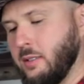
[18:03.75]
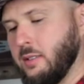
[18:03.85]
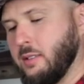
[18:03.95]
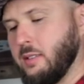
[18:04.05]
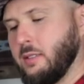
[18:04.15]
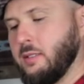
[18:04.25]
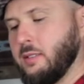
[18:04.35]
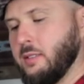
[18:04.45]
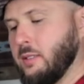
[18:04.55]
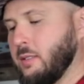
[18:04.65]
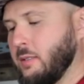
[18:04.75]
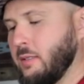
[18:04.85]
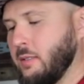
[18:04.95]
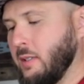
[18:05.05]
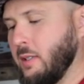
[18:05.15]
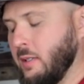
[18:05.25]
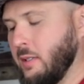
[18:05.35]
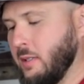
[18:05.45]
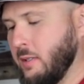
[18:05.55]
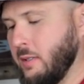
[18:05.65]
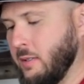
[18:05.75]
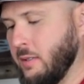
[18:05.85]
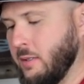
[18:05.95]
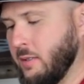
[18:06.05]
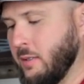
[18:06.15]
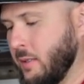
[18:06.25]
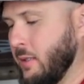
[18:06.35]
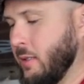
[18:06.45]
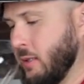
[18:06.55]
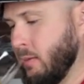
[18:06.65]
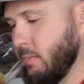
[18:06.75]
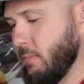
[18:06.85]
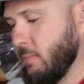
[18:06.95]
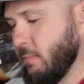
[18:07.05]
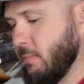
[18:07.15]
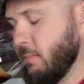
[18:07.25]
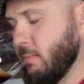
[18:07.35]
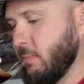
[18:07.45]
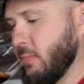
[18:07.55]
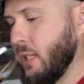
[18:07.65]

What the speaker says: (not speaking)